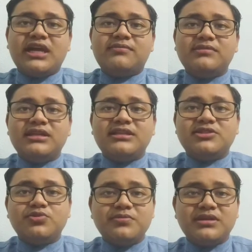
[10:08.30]
help in
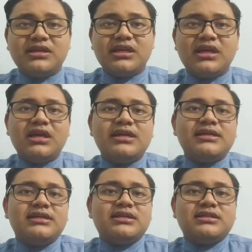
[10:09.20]
swimming.
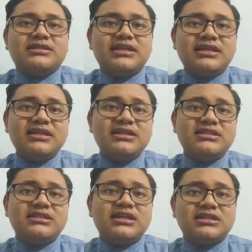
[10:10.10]
Second
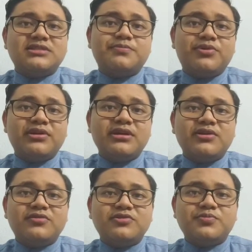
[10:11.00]
is
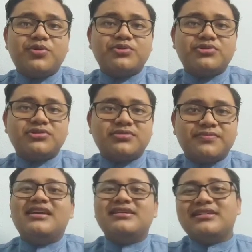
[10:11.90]
sporangiospores.
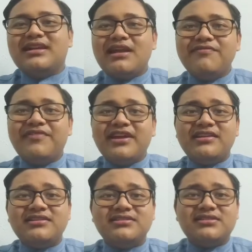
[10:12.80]

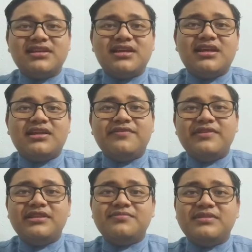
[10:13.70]
Non-flatlet
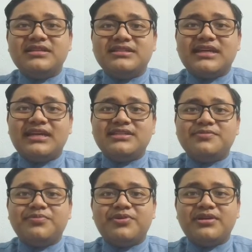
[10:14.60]
develop inside
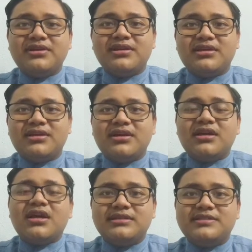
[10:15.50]
sporangia,
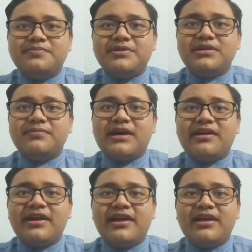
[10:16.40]
dispersed by
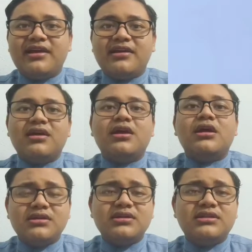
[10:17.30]
air.
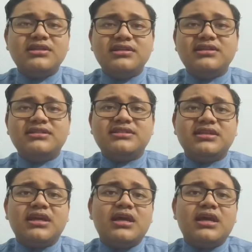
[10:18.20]
The third is